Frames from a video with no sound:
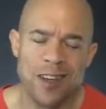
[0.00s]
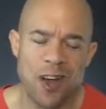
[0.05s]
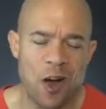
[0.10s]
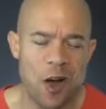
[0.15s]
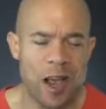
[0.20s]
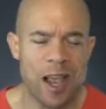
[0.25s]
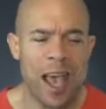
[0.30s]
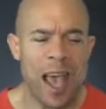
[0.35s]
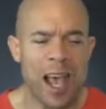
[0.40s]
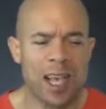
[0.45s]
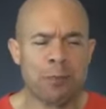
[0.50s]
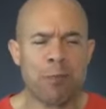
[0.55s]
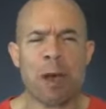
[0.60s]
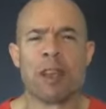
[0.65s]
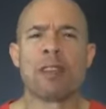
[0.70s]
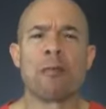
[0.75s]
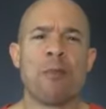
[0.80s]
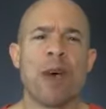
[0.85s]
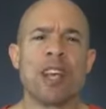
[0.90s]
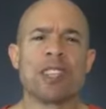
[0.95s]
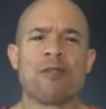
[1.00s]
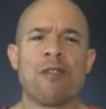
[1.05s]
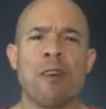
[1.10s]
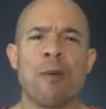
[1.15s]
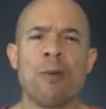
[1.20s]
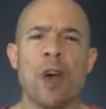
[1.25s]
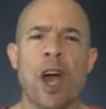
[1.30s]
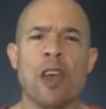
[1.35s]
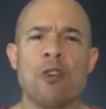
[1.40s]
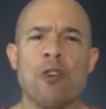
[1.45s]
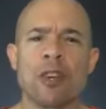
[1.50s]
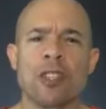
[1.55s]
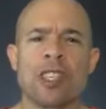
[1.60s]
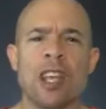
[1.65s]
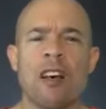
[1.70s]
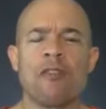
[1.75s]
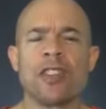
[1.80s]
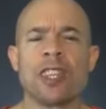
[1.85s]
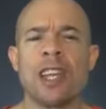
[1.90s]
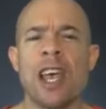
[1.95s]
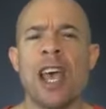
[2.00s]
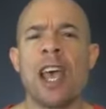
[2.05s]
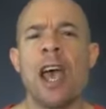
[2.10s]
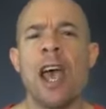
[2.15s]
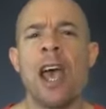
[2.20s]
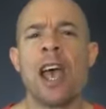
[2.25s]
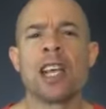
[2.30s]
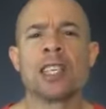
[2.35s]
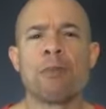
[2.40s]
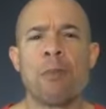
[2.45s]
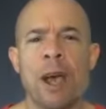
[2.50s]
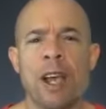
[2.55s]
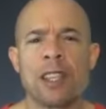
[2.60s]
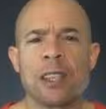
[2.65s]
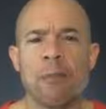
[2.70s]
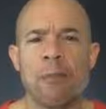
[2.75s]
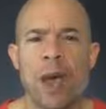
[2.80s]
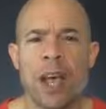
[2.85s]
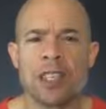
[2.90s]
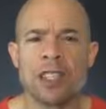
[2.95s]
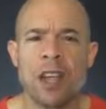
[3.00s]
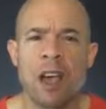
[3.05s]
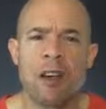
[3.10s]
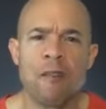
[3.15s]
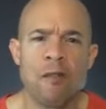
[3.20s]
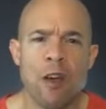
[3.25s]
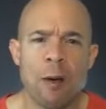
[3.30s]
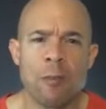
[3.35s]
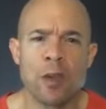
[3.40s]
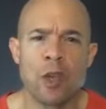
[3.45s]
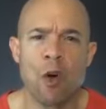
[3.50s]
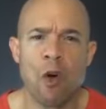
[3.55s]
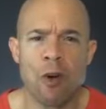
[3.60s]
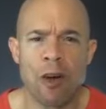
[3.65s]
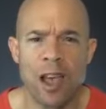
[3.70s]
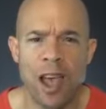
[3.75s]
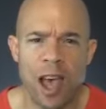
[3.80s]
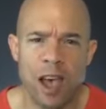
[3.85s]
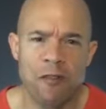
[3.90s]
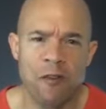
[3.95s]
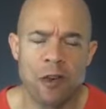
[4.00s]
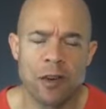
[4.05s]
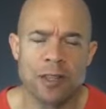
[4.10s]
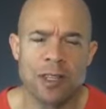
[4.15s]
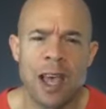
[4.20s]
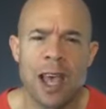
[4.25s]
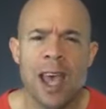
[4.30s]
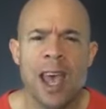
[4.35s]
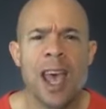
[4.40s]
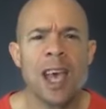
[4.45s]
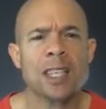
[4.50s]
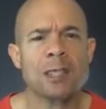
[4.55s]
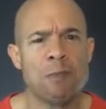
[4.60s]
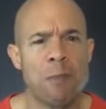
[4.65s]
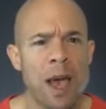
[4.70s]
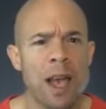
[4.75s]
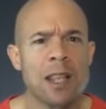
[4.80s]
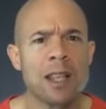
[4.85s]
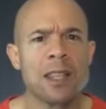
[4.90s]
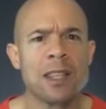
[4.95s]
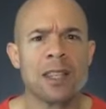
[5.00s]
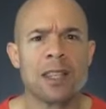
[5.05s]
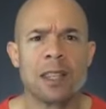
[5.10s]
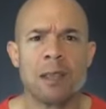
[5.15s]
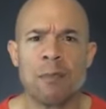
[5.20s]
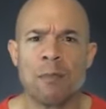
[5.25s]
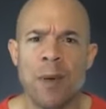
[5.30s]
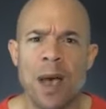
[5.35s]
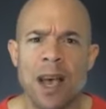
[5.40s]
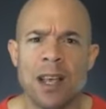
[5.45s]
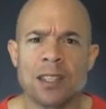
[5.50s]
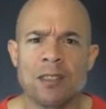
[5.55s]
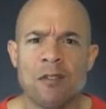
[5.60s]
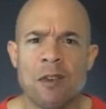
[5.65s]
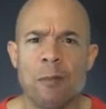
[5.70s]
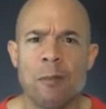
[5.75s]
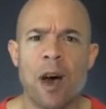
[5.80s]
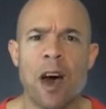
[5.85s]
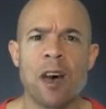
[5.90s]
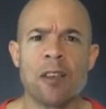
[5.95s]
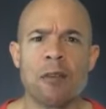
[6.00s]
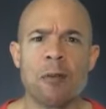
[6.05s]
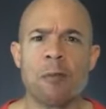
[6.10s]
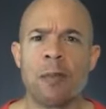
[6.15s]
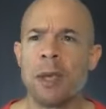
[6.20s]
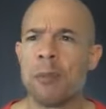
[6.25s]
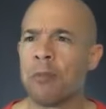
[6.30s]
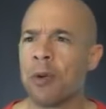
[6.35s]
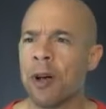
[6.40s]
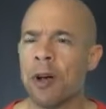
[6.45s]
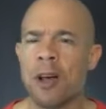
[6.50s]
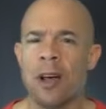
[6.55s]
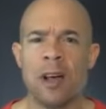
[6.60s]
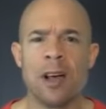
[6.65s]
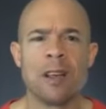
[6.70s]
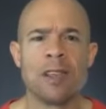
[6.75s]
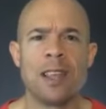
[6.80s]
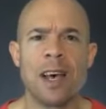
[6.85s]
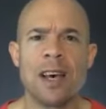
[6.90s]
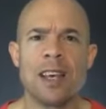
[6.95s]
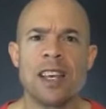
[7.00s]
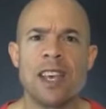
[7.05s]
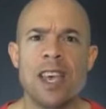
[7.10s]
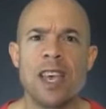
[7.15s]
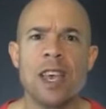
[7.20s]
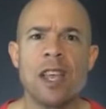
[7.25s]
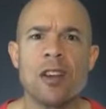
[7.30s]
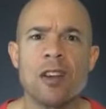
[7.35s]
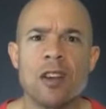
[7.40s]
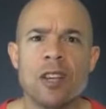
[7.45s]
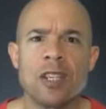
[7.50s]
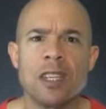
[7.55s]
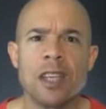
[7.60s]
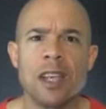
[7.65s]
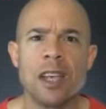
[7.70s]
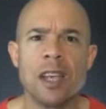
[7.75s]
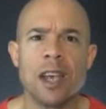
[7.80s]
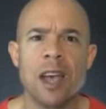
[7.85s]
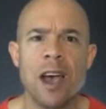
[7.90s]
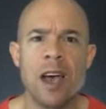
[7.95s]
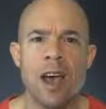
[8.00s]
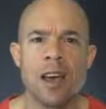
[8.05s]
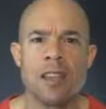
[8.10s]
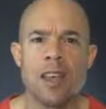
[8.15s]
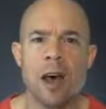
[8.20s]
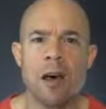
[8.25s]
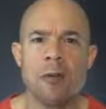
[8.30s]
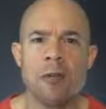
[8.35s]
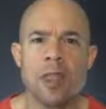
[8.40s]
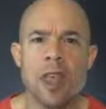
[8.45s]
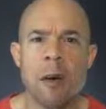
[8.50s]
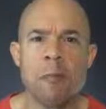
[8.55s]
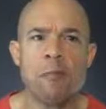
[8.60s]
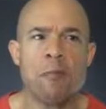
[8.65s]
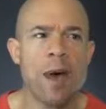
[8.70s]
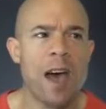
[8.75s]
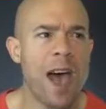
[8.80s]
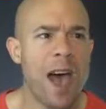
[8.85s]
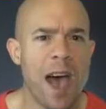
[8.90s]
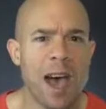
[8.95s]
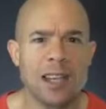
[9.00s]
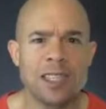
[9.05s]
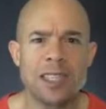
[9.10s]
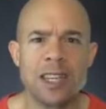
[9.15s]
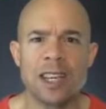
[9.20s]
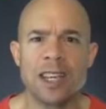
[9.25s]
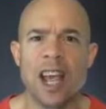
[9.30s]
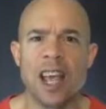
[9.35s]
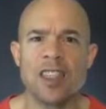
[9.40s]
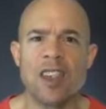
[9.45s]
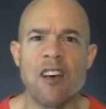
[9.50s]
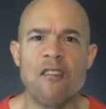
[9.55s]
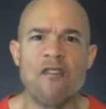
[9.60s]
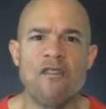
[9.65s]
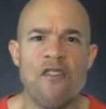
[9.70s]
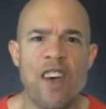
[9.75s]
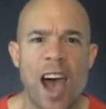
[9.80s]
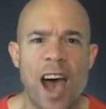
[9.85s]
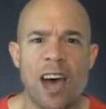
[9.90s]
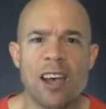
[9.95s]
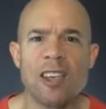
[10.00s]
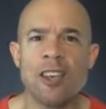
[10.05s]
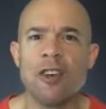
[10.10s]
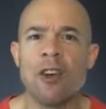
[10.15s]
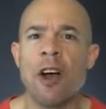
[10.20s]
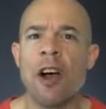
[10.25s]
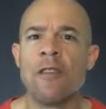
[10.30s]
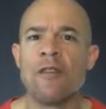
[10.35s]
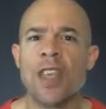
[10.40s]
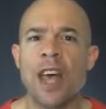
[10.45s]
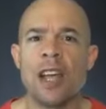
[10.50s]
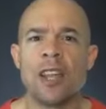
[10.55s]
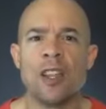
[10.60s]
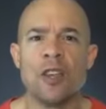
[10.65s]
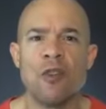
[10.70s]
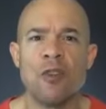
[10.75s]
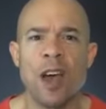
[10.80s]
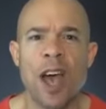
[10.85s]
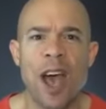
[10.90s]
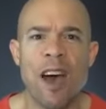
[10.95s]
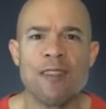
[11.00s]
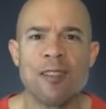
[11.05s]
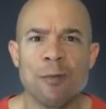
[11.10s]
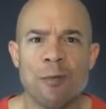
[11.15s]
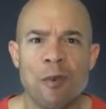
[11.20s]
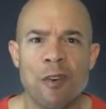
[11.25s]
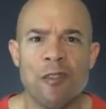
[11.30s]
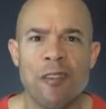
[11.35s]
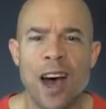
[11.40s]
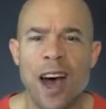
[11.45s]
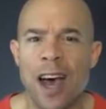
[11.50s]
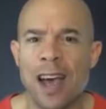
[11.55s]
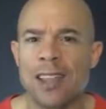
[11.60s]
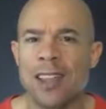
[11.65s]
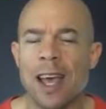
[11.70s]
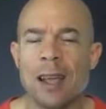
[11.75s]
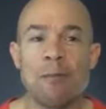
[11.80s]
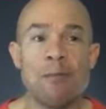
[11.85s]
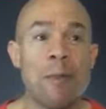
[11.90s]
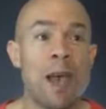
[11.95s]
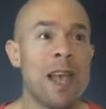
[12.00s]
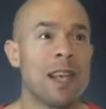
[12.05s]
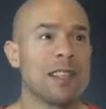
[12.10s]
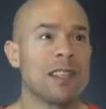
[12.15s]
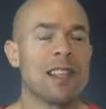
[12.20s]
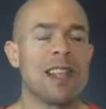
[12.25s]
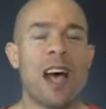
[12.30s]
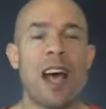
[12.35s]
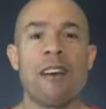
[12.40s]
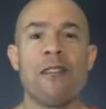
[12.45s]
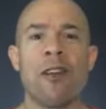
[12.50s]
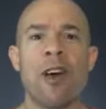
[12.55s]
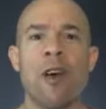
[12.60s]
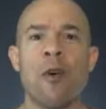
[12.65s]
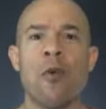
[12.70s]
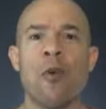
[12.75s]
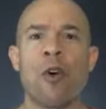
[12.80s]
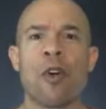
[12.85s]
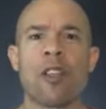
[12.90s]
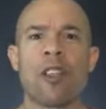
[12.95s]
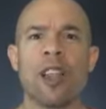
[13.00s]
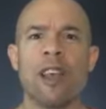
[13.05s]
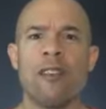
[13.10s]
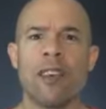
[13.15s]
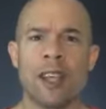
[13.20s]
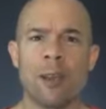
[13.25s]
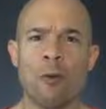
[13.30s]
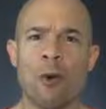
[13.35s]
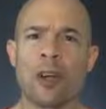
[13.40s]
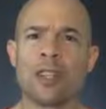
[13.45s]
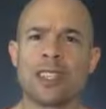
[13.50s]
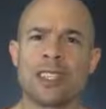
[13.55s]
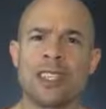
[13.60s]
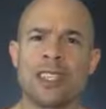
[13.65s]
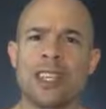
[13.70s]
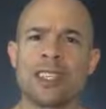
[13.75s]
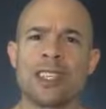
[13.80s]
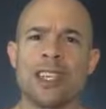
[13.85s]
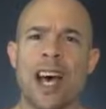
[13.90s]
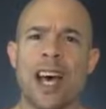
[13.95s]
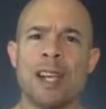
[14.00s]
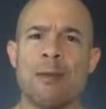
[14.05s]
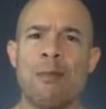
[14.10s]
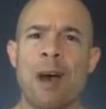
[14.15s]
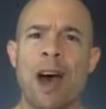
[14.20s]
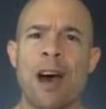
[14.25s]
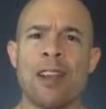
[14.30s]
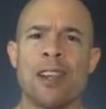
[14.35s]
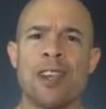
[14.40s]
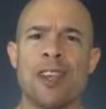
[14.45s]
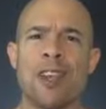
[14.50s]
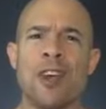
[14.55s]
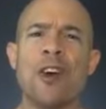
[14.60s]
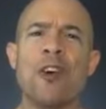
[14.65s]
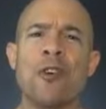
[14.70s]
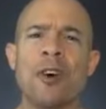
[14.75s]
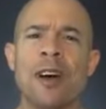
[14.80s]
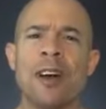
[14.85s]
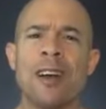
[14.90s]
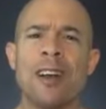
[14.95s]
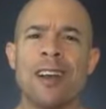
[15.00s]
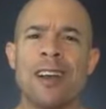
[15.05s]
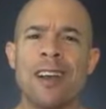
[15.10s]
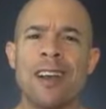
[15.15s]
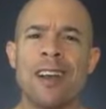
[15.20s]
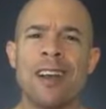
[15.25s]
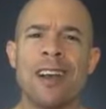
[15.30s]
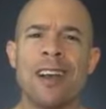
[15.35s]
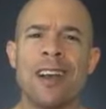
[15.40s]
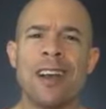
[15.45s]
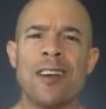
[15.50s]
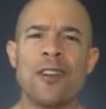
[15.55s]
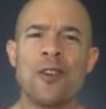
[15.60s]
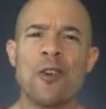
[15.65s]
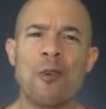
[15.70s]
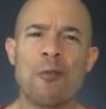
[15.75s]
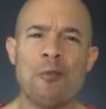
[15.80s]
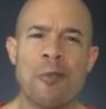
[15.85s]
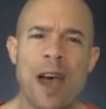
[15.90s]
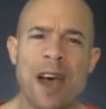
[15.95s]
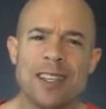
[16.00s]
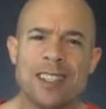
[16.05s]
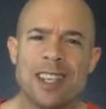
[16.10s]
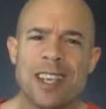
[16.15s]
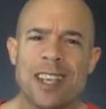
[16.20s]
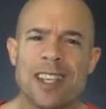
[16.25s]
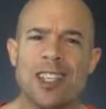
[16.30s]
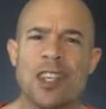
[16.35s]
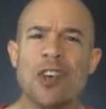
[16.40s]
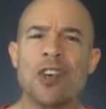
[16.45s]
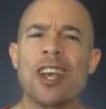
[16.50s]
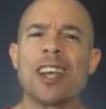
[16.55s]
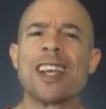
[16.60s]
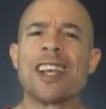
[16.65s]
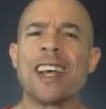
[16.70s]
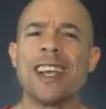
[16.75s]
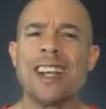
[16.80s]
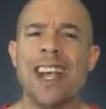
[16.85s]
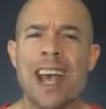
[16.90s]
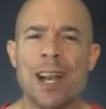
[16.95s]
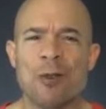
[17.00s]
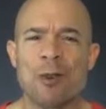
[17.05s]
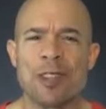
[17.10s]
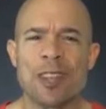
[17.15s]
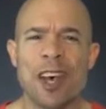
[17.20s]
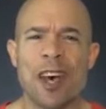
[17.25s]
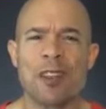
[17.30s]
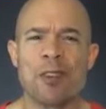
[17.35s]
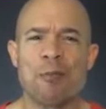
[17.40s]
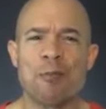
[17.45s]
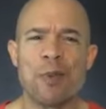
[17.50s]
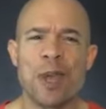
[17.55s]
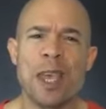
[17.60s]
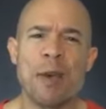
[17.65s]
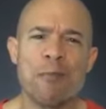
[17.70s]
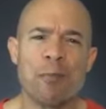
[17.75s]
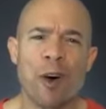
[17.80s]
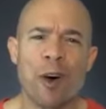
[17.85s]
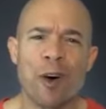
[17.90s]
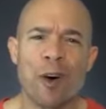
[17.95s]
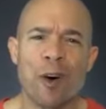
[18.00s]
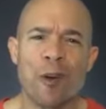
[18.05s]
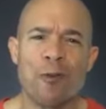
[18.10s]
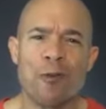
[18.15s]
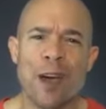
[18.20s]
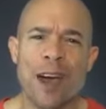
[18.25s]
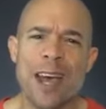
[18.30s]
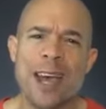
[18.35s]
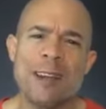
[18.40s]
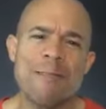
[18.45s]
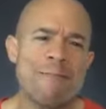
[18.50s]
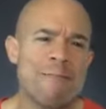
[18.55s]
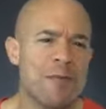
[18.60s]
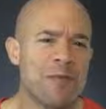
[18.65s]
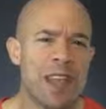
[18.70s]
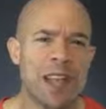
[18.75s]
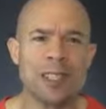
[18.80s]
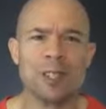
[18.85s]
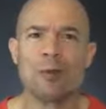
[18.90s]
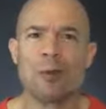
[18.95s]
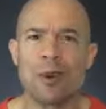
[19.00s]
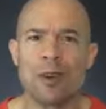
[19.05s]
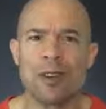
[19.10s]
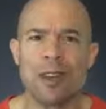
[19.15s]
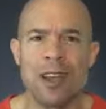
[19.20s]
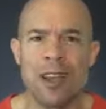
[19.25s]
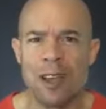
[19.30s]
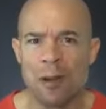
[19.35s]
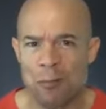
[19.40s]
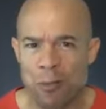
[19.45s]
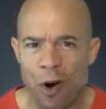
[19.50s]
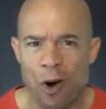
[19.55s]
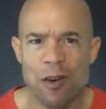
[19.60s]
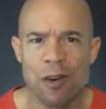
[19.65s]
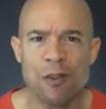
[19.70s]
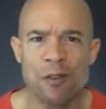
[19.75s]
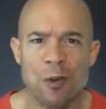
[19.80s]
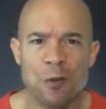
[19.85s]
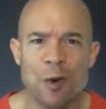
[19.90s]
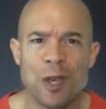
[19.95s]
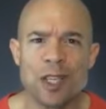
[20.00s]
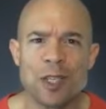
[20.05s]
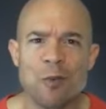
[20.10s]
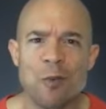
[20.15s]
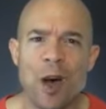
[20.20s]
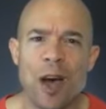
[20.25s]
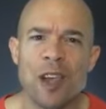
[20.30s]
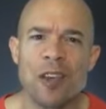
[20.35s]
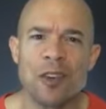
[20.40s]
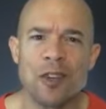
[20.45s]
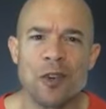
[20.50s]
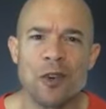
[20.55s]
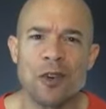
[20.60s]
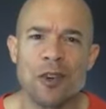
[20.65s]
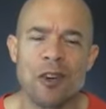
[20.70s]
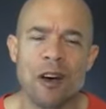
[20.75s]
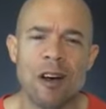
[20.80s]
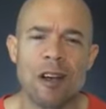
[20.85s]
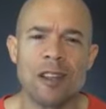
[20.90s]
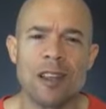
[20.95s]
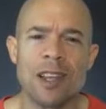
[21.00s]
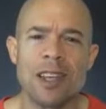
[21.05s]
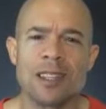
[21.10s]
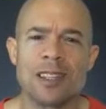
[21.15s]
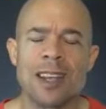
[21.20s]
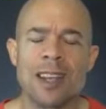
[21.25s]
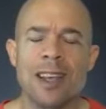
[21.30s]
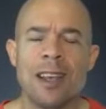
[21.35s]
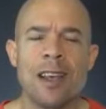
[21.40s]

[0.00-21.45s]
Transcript: All right, expect the best from yourself today. Expect the best from your efforts. Expect the best from other people. The energy, the passion, the value that you have to provide that makes life worth living, where it's just not about you. Your message, you can connect with other people, right? That's what part of the reason why you're doing all this.